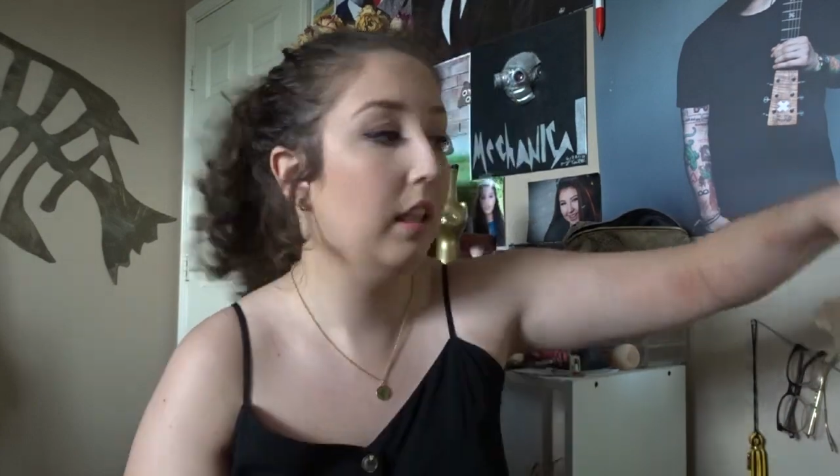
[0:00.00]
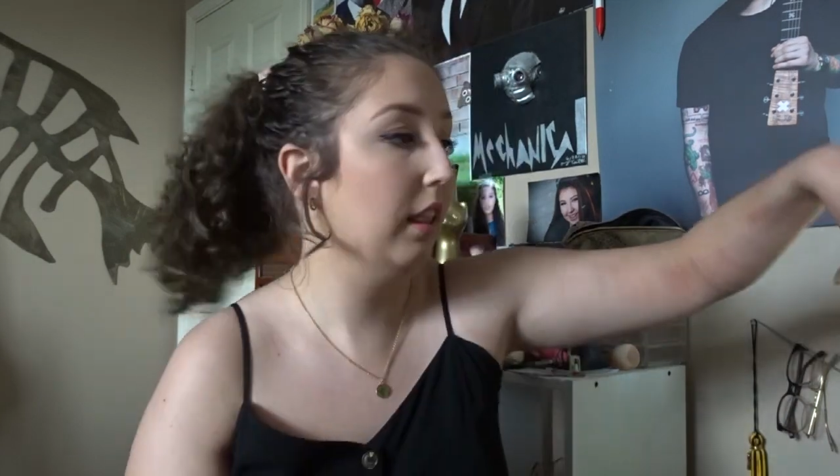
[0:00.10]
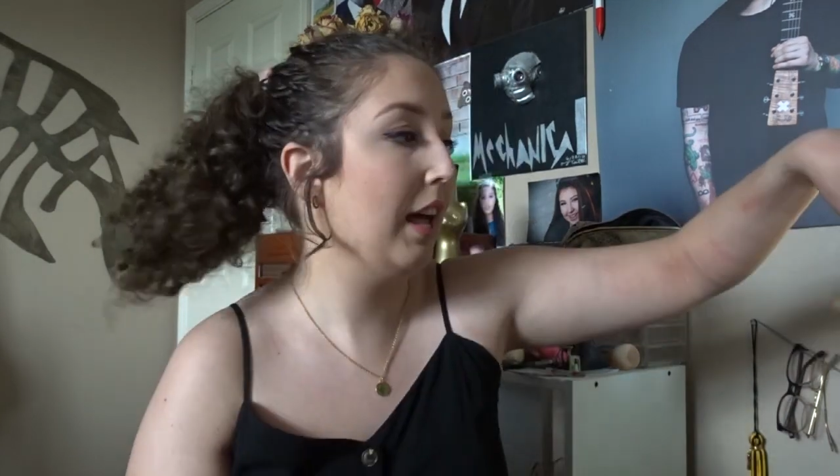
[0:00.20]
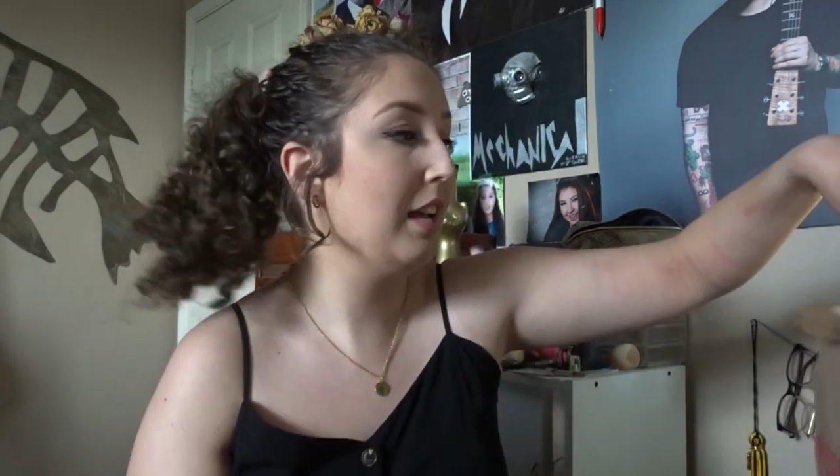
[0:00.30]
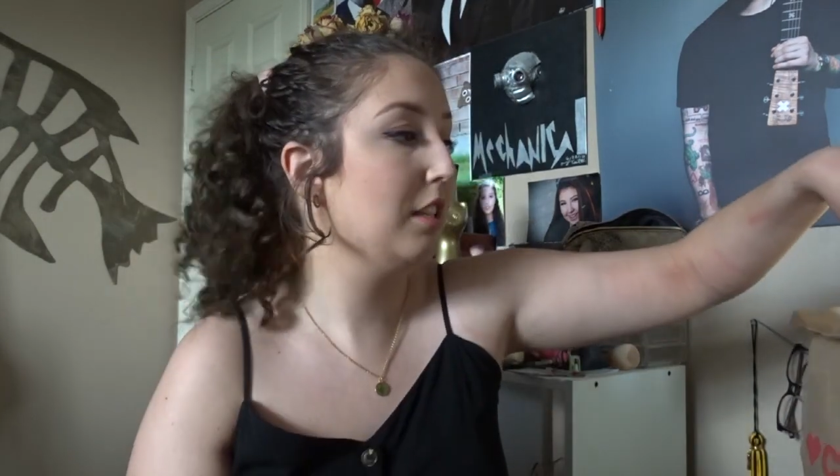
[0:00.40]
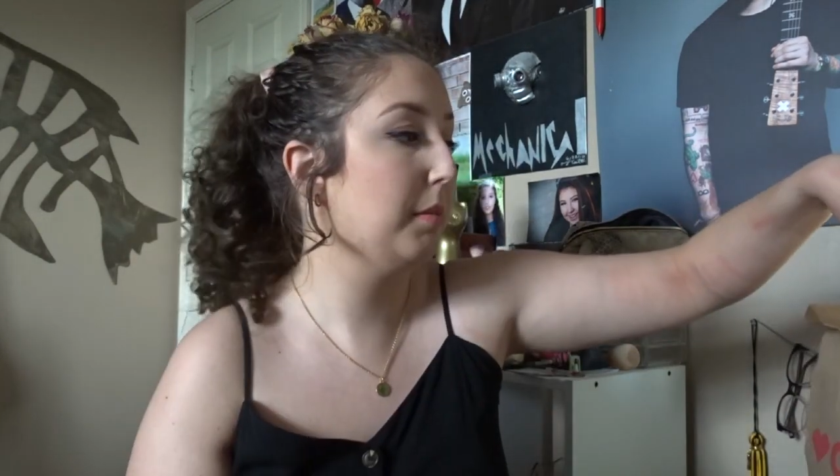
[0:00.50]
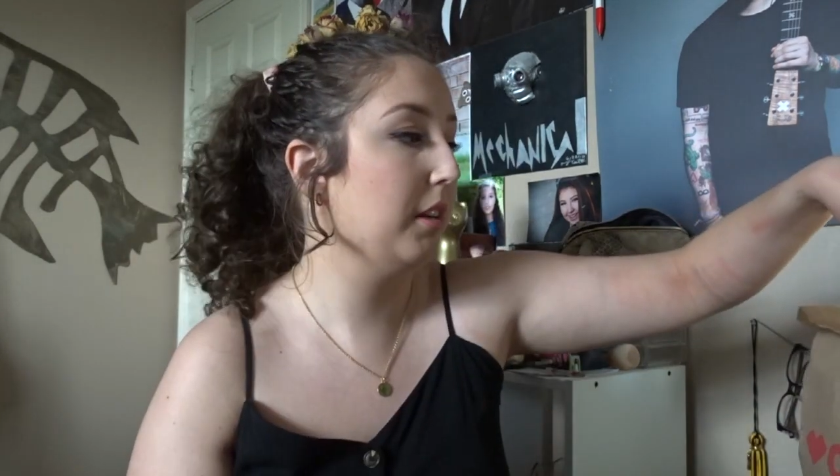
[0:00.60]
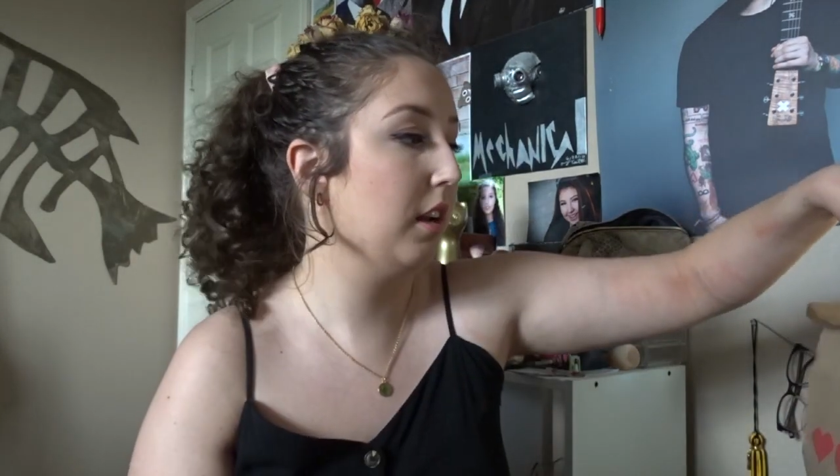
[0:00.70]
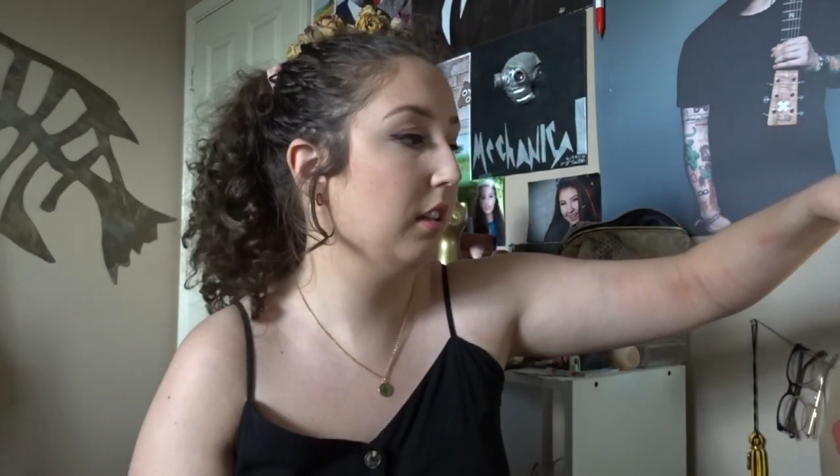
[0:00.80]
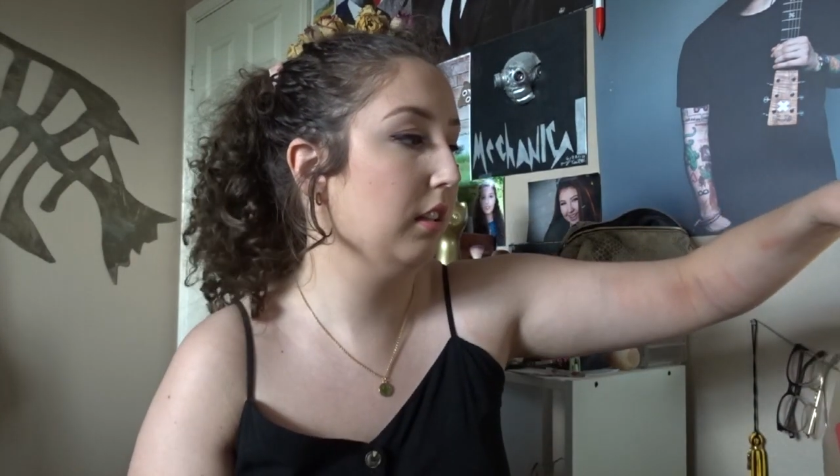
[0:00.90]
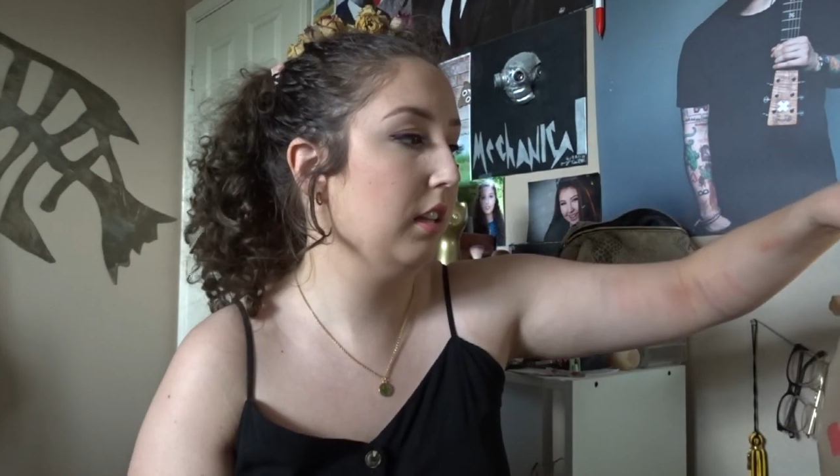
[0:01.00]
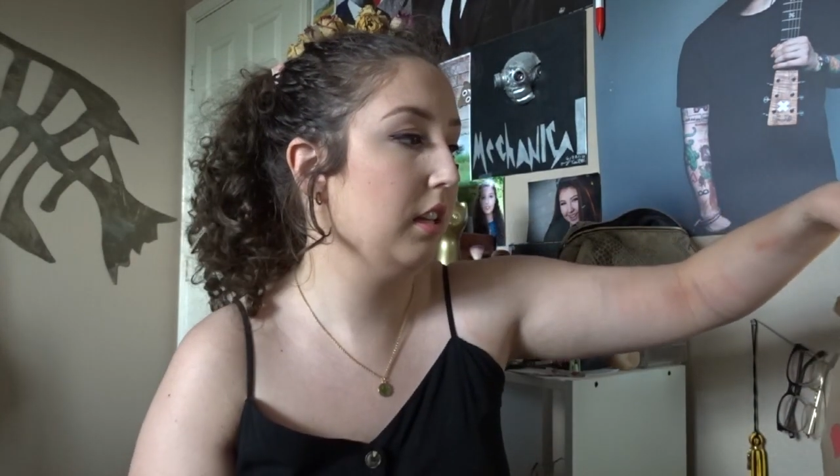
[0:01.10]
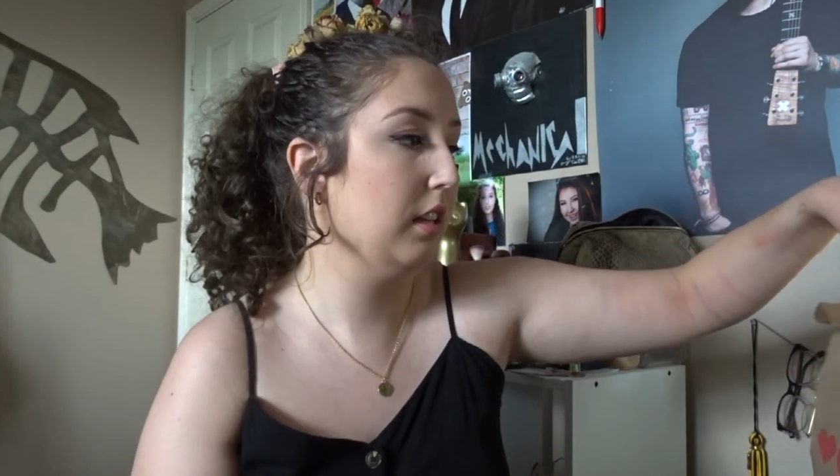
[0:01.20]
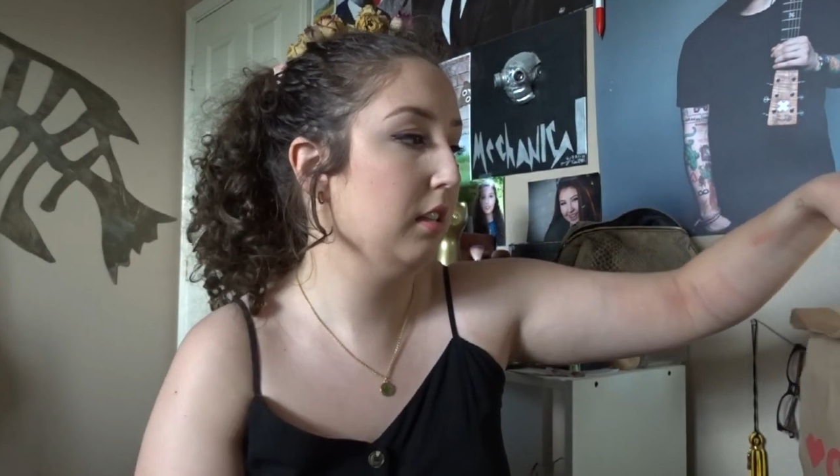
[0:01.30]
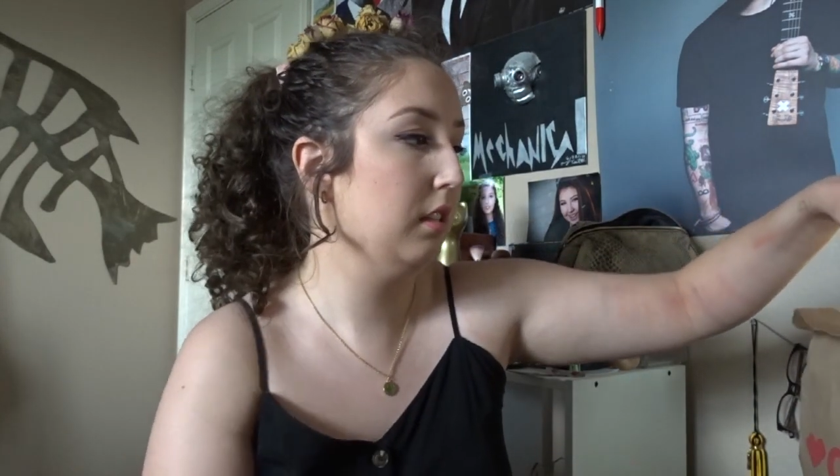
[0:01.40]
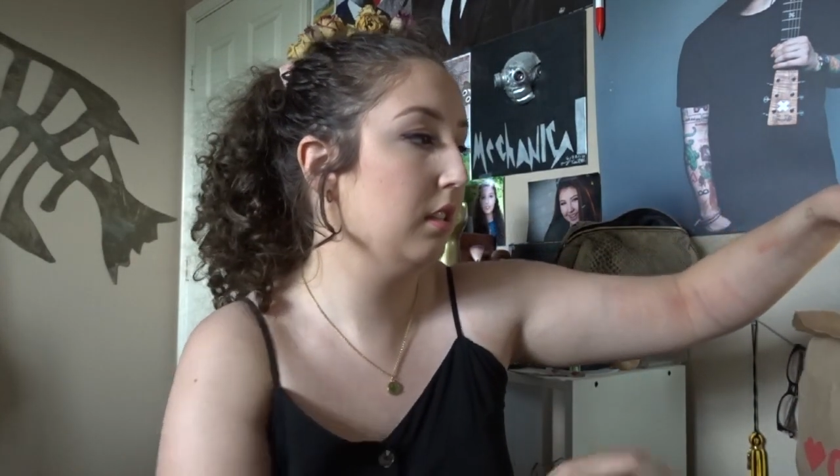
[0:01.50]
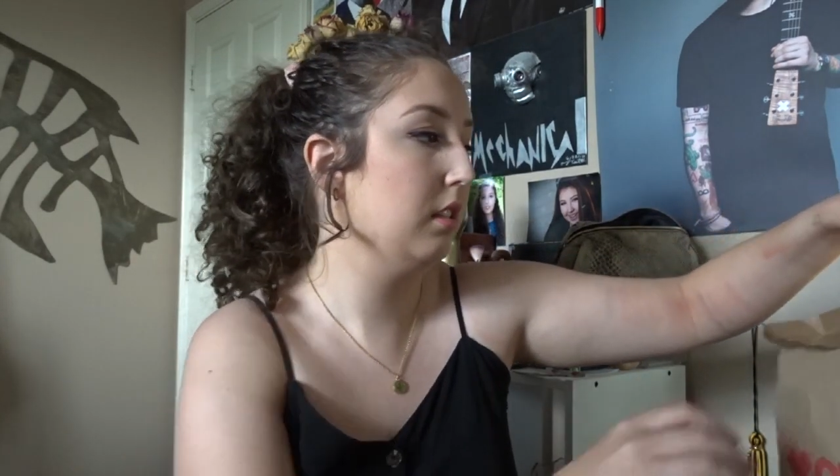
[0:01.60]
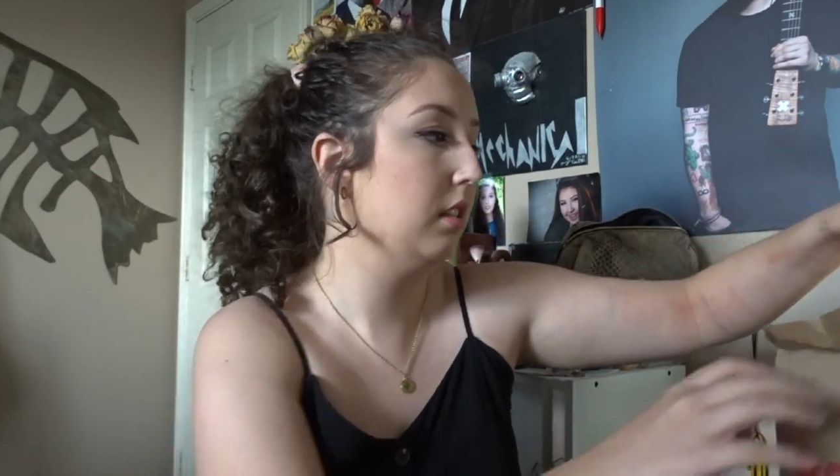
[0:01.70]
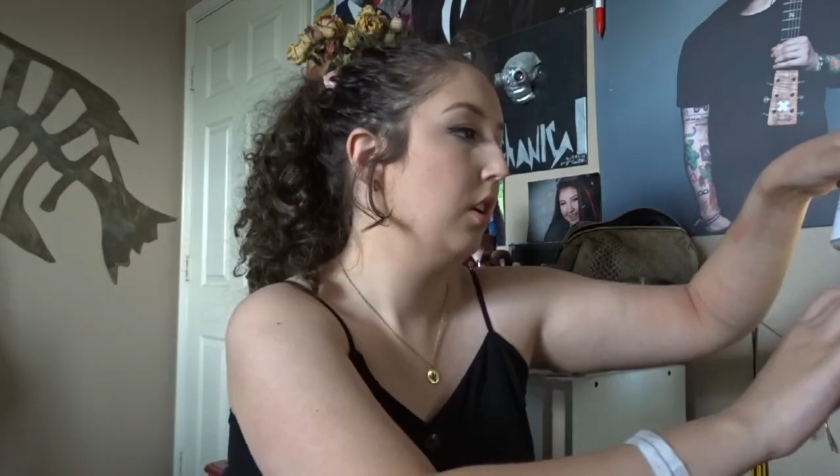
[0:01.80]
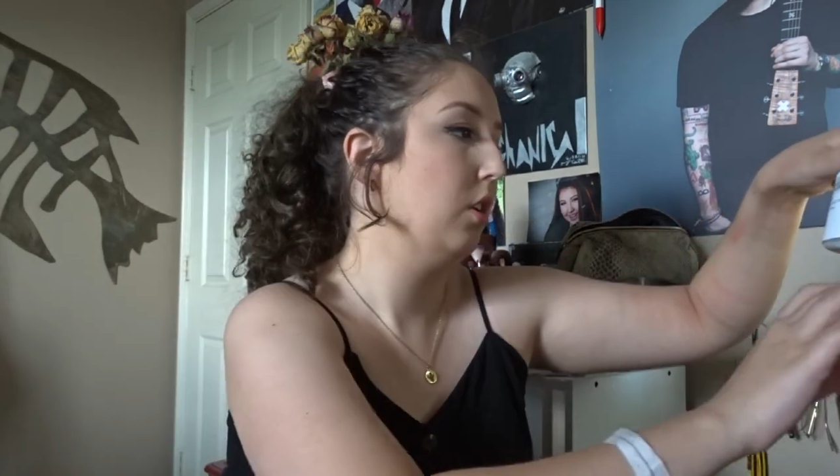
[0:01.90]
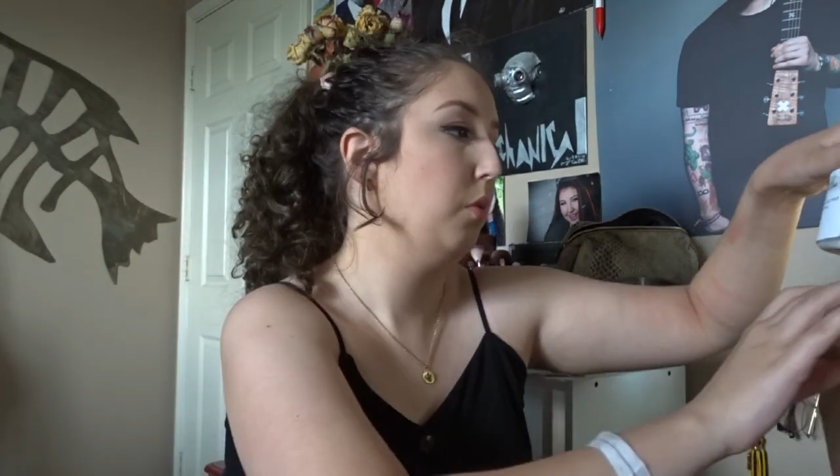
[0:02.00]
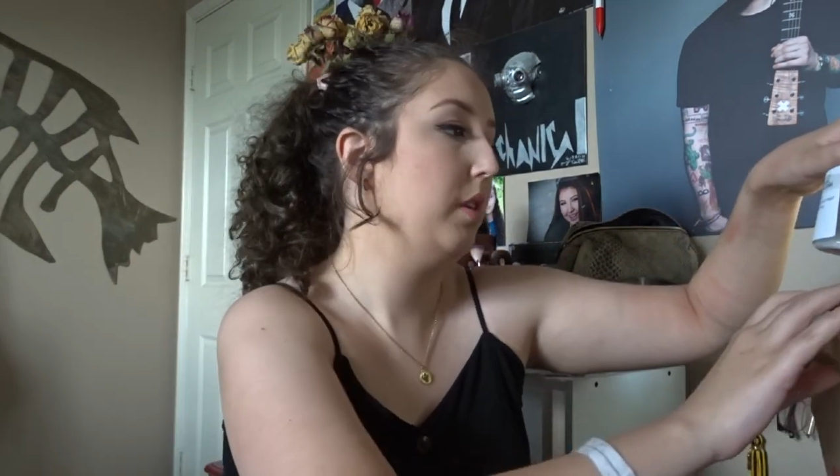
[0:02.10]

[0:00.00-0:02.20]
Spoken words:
Last but not least,